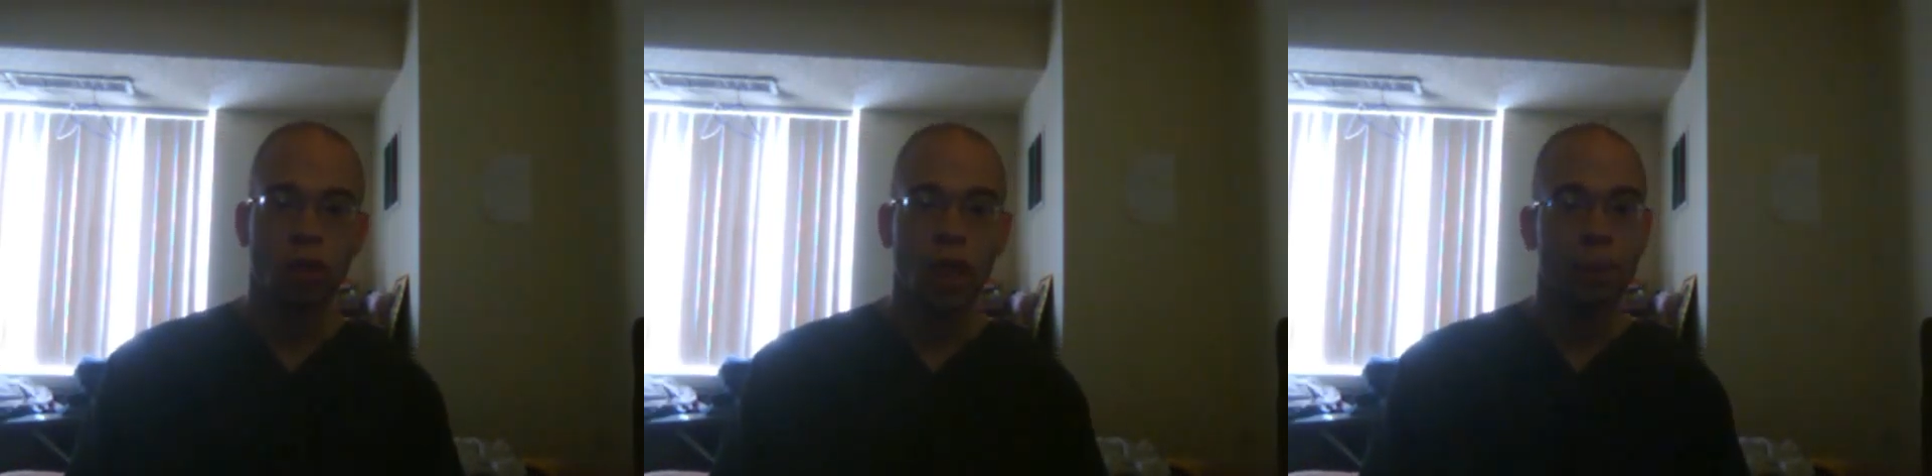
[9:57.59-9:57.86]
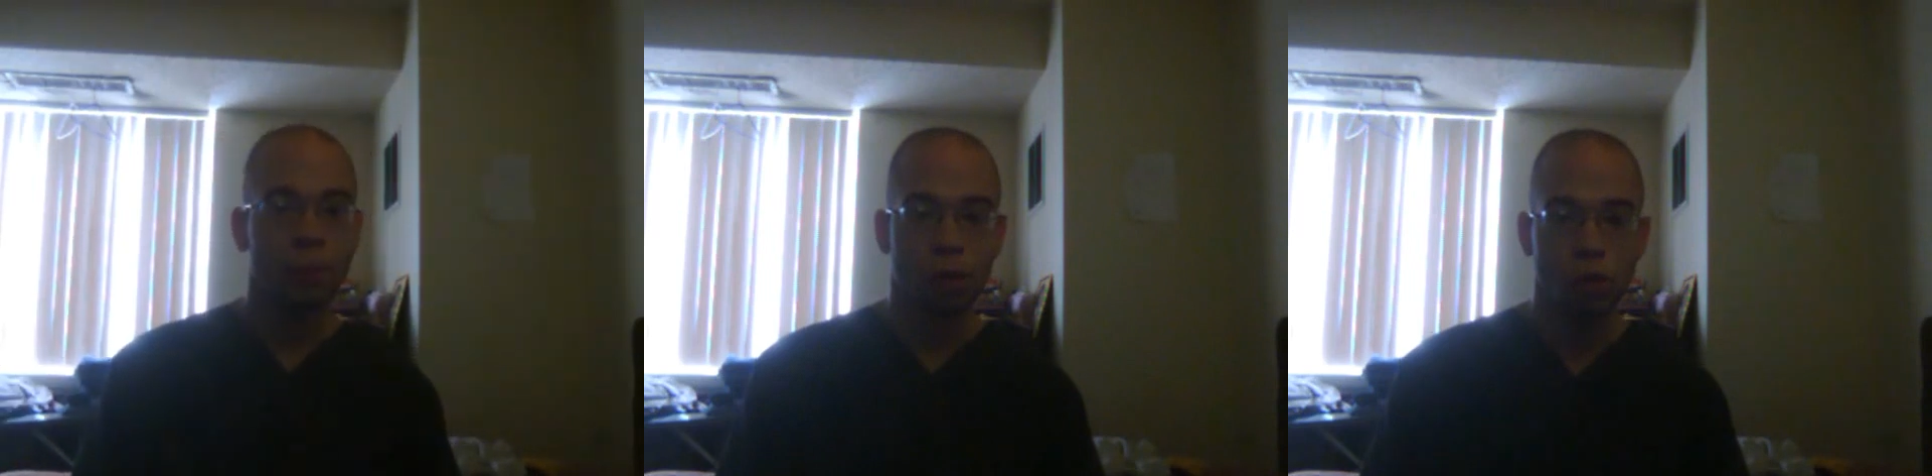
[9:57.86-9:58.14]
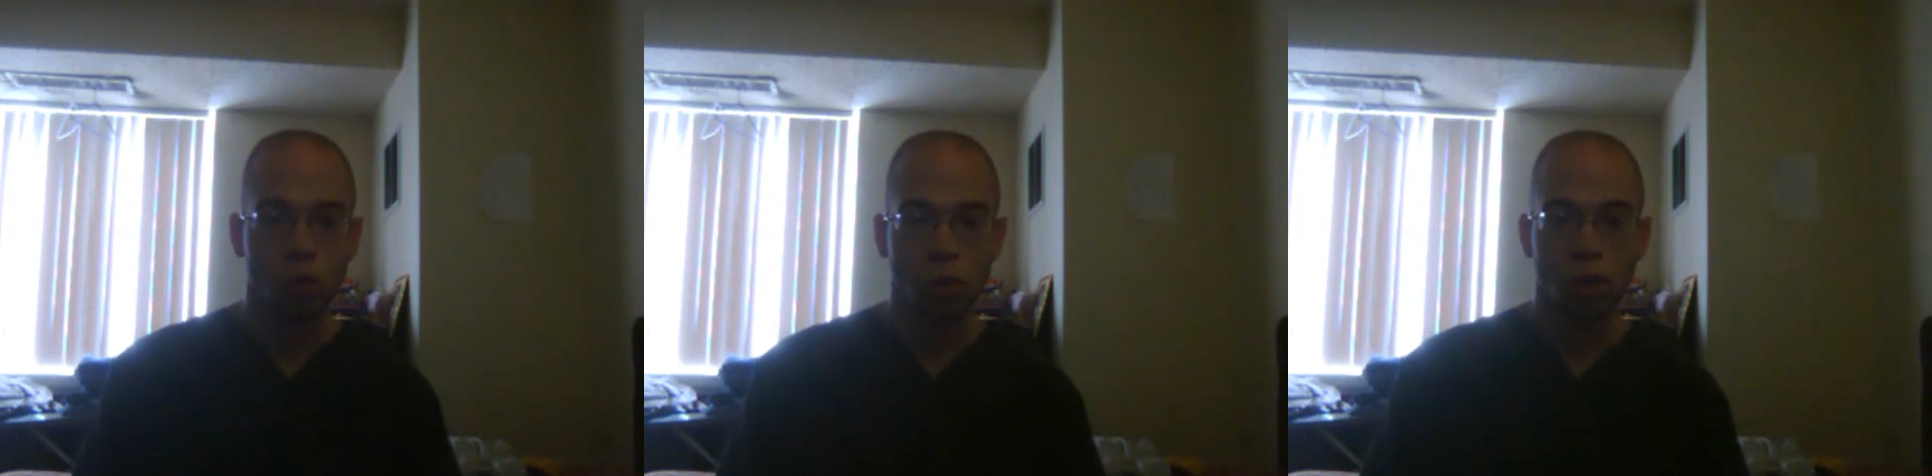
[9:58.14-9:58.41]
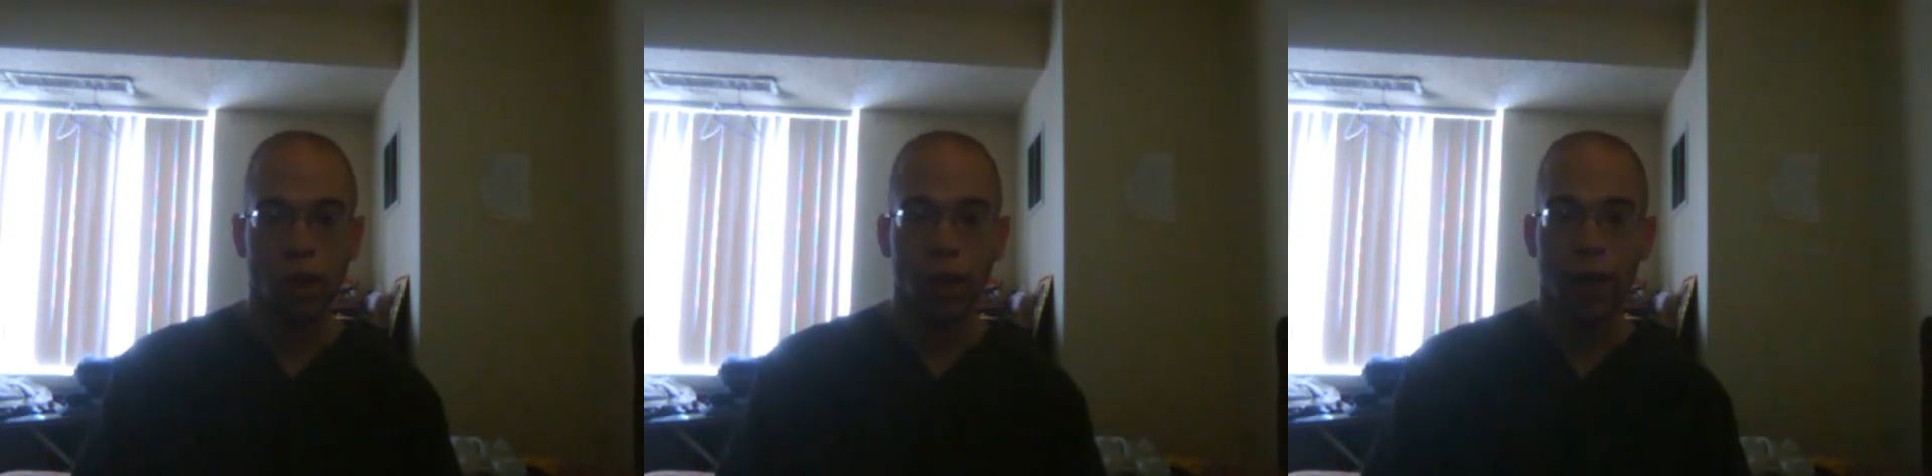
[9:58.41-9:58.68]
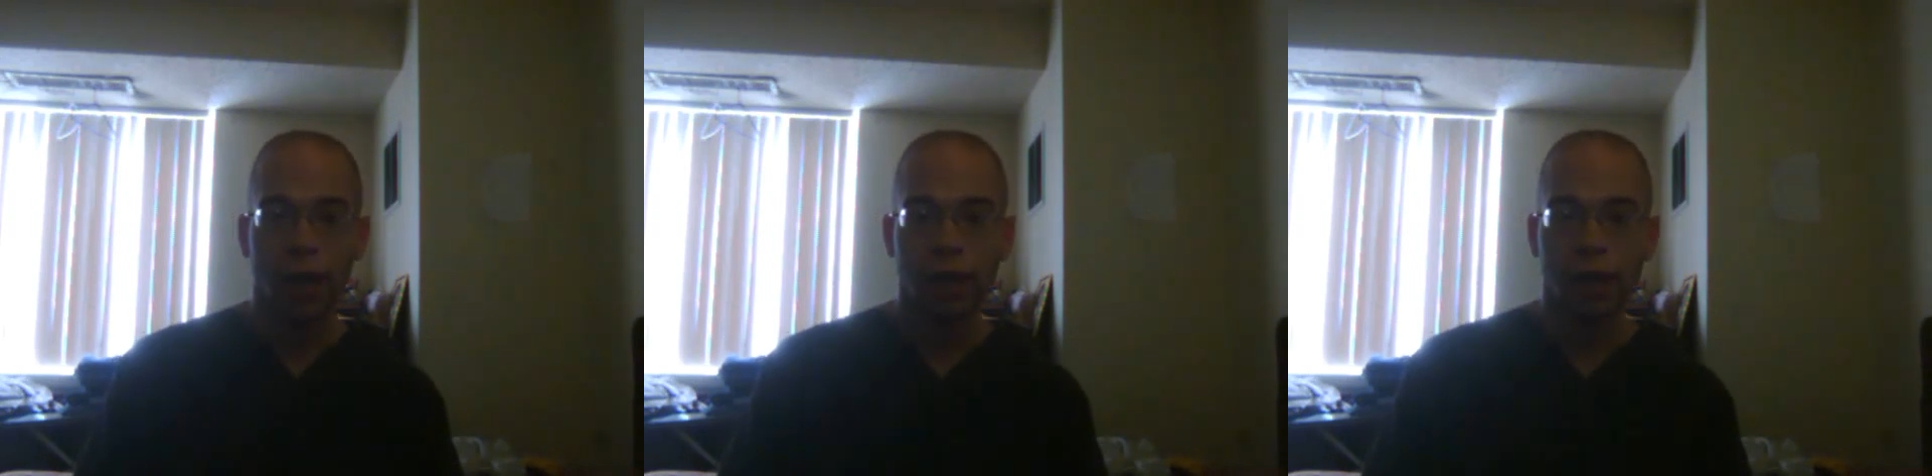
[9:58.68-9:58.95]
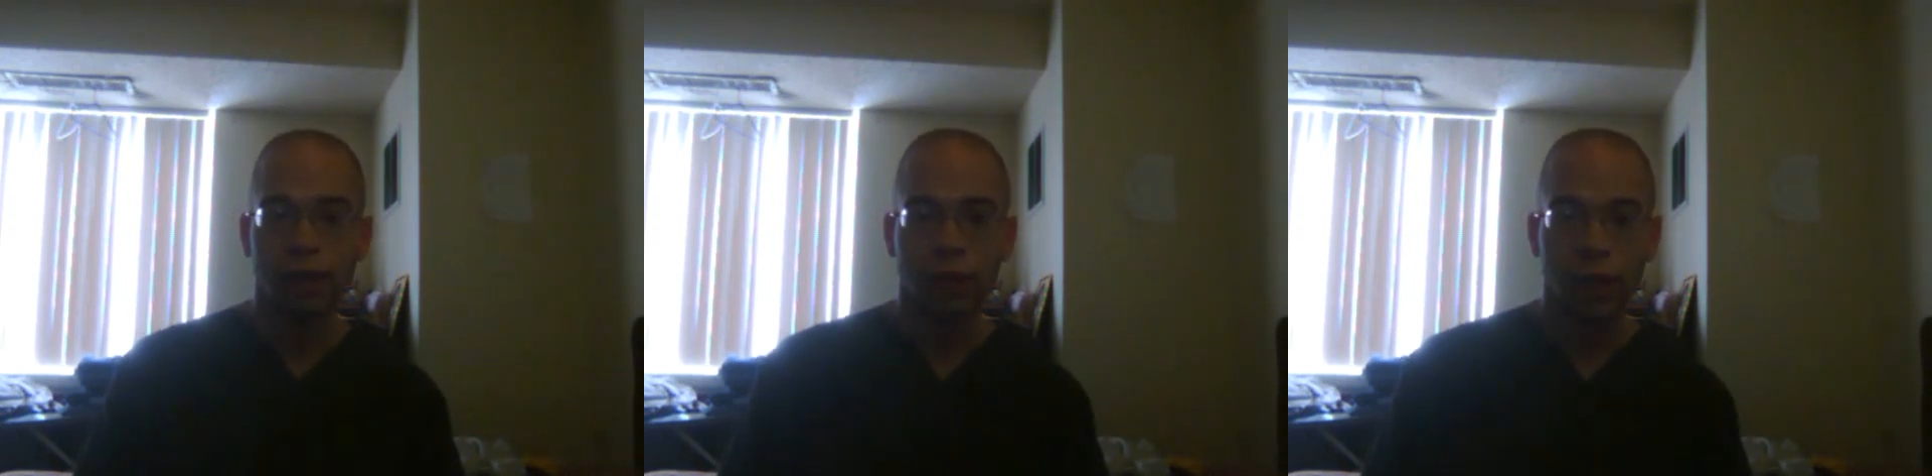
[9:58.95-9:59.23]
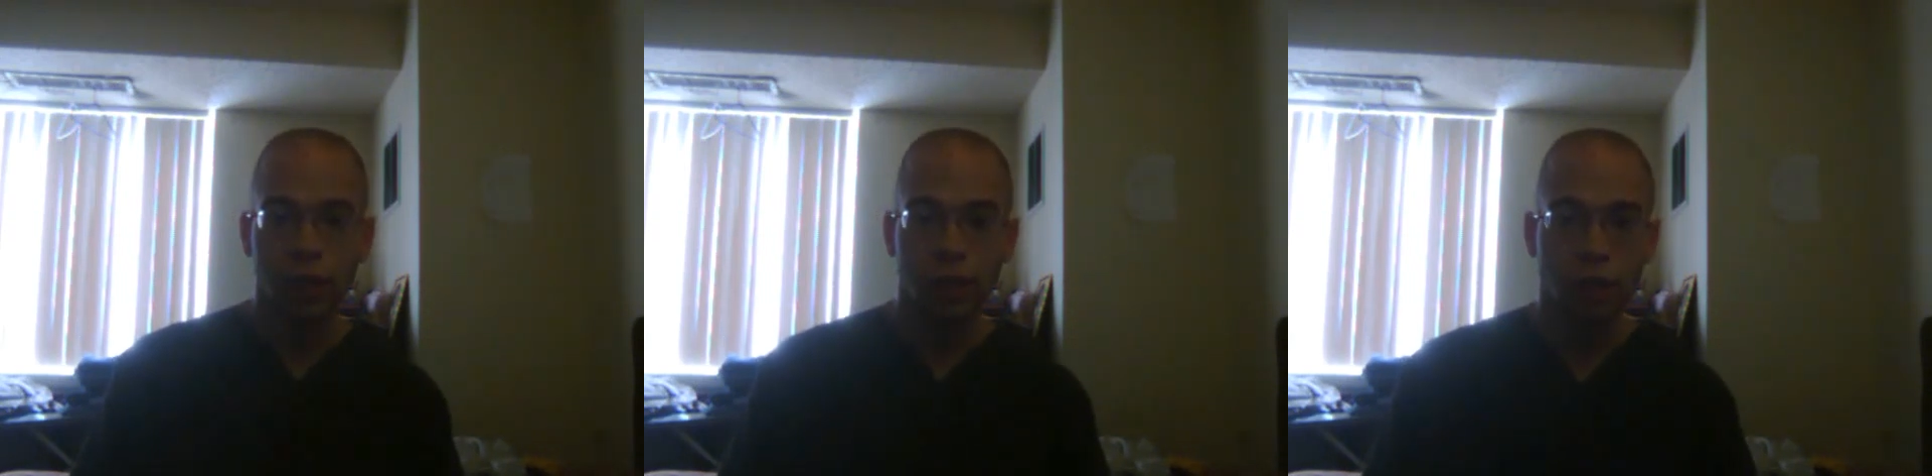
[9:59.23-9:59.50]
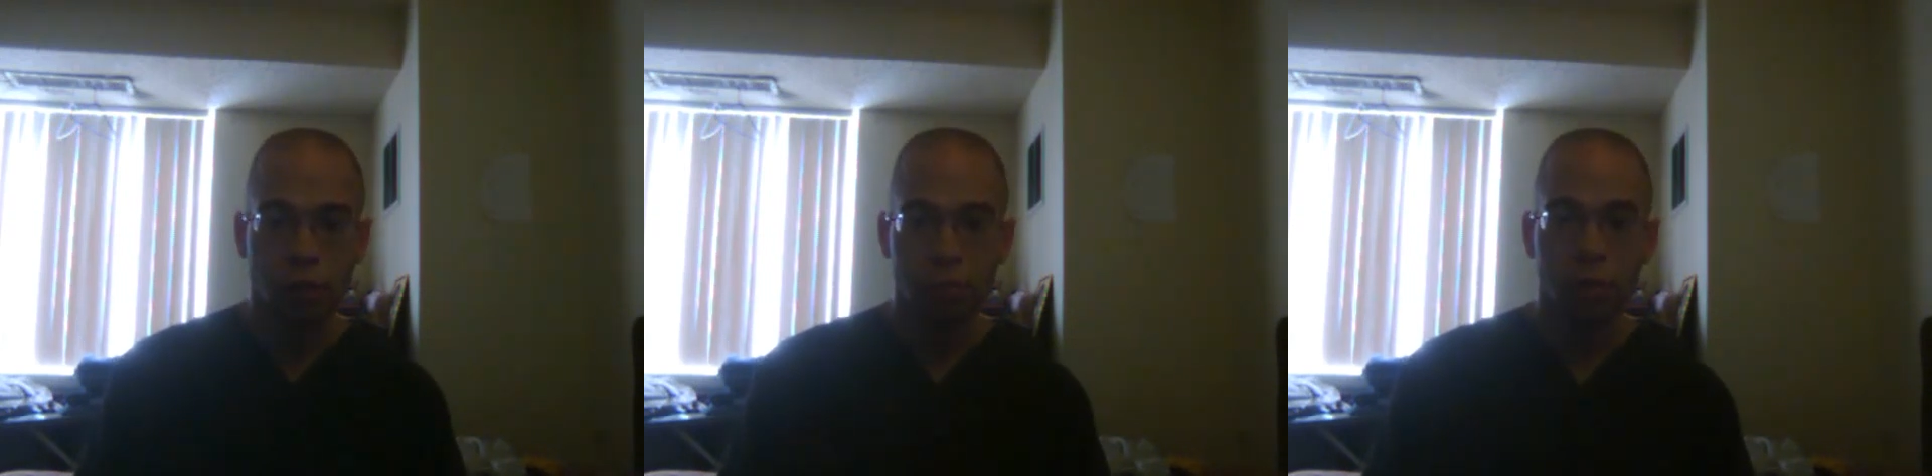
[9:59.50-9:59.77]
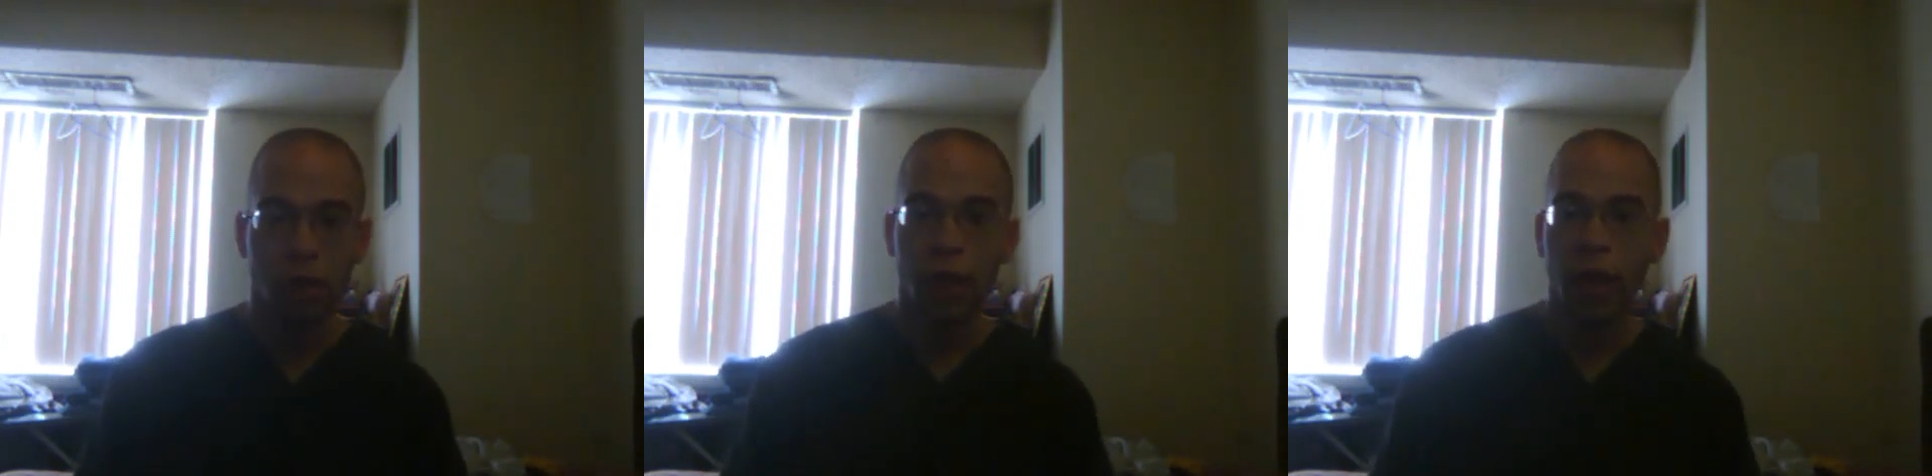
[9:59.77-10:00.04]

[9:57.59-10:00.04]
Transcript: debuted in Incendium,